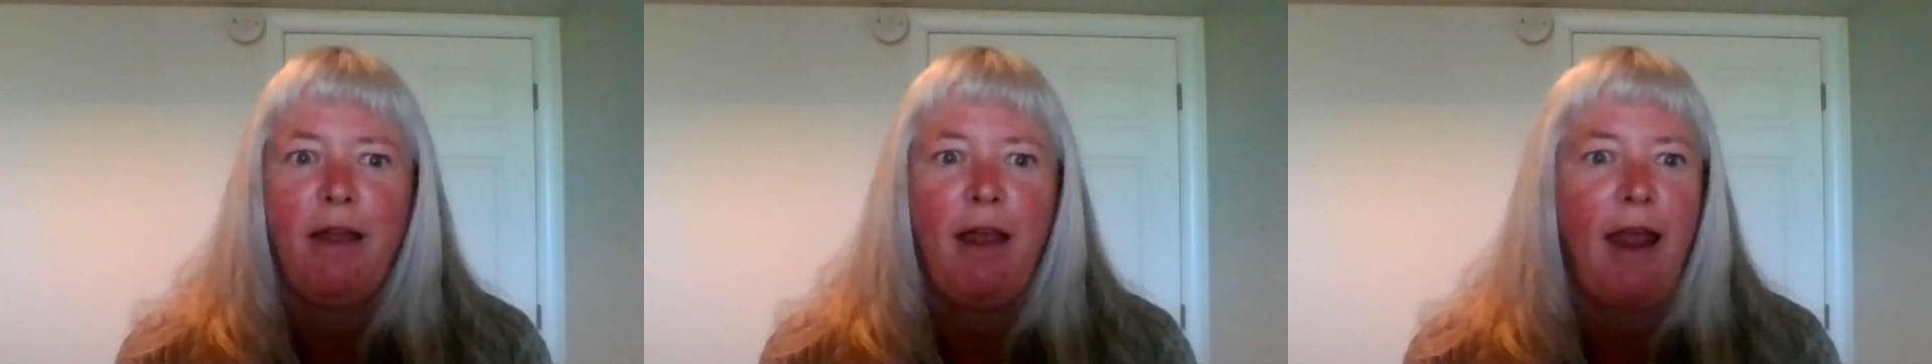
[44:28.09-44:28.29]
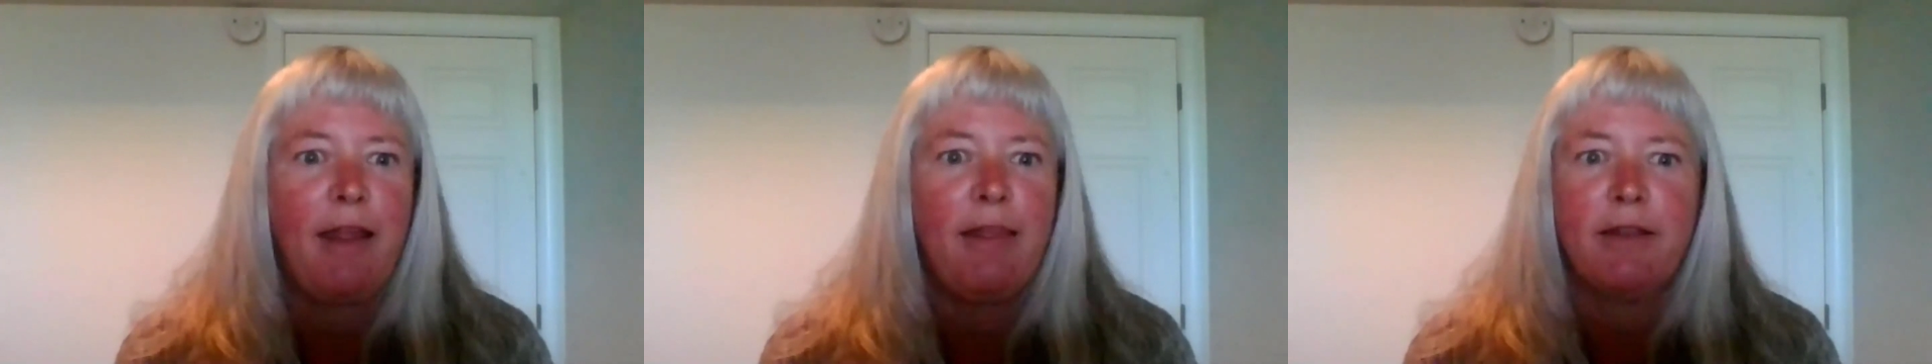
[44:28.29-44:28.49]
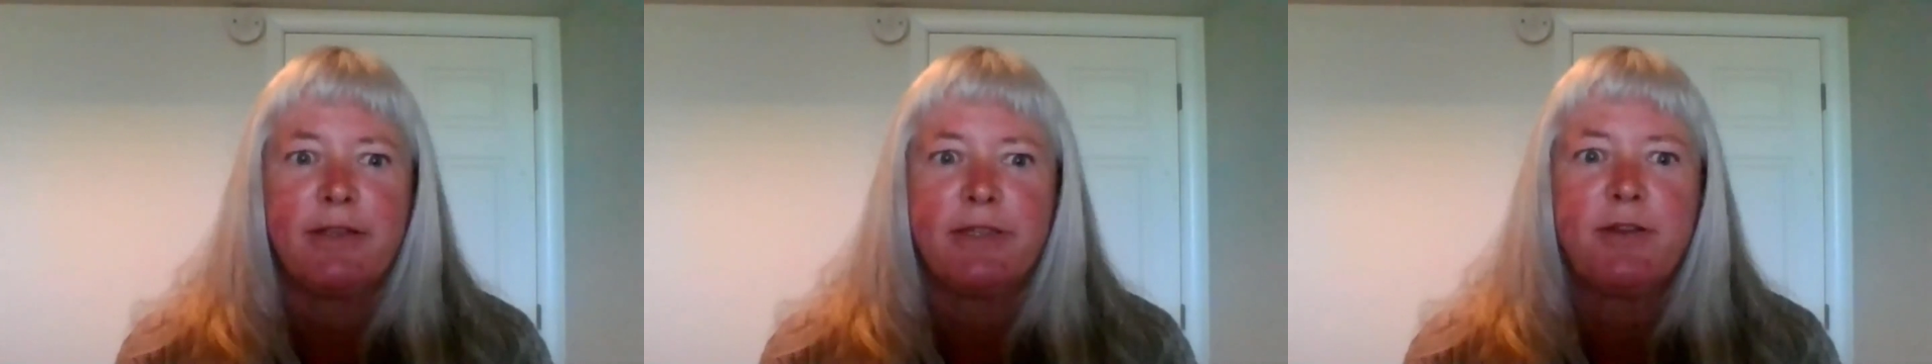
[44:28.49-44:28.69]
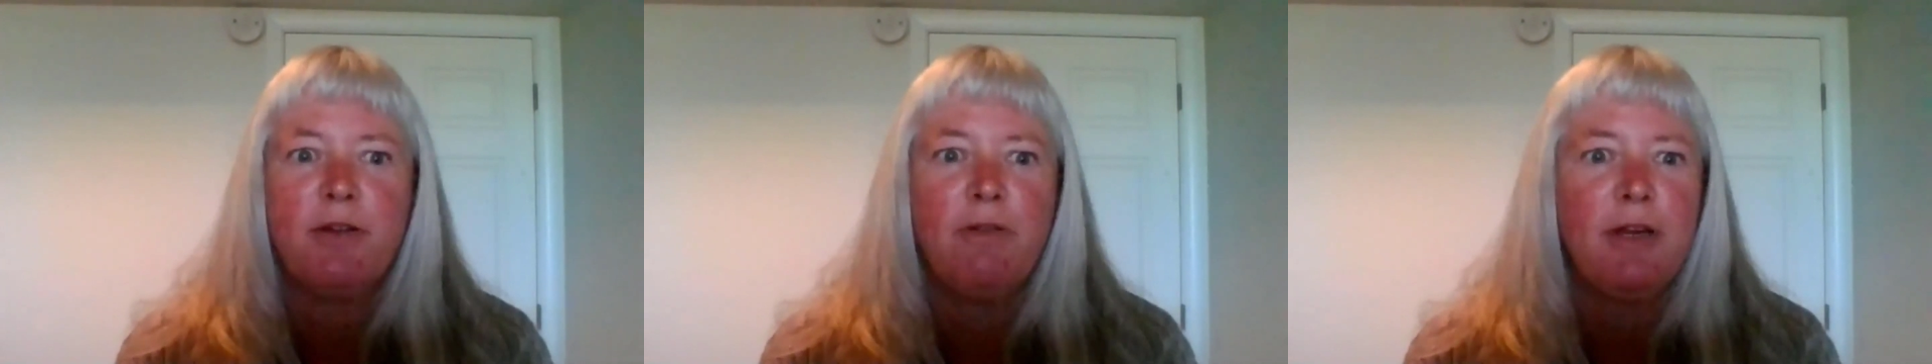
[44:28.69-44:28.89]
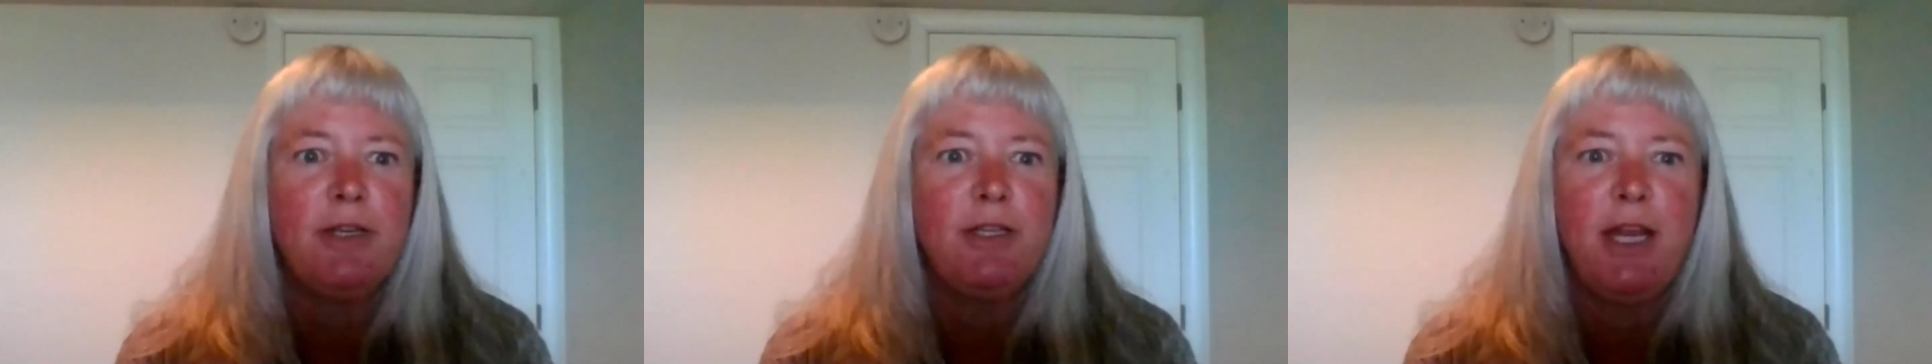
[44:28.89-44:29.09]
and the
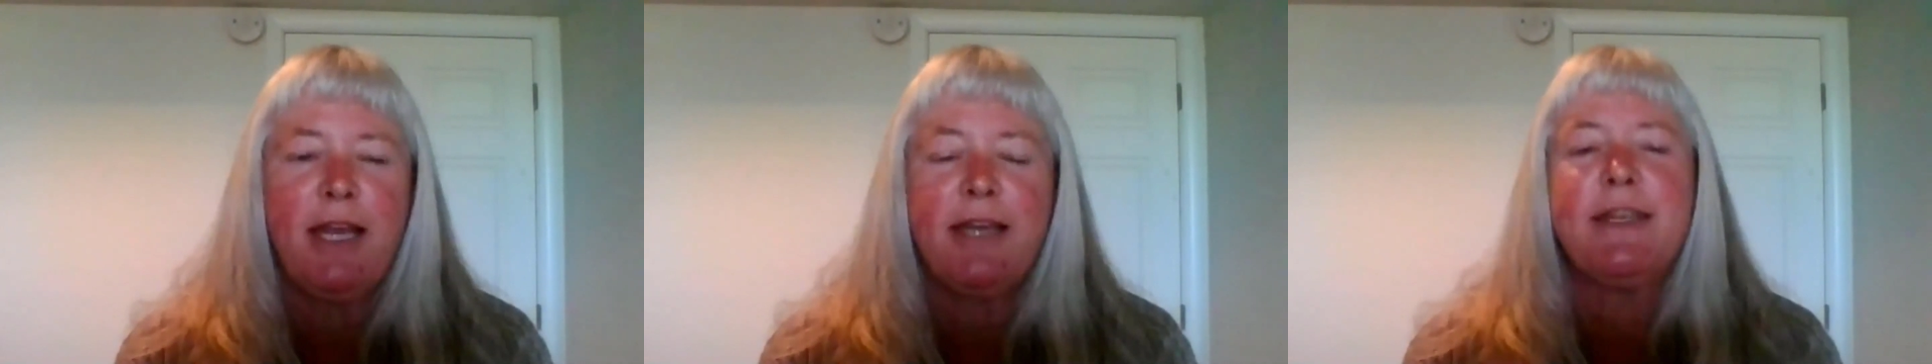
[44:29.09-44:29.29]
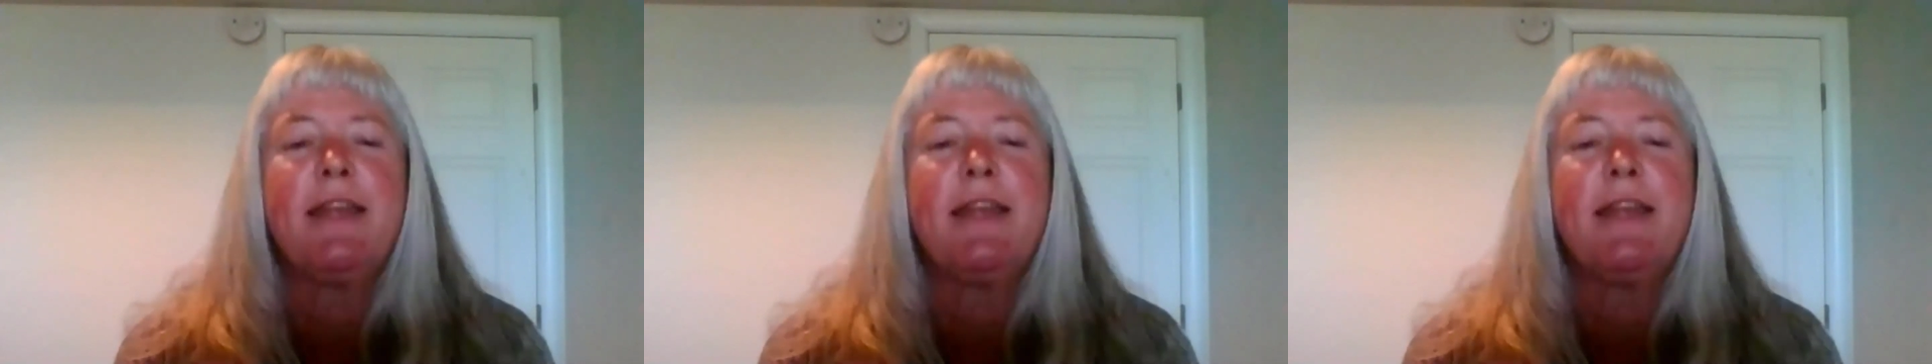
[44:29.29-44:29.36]
story she has,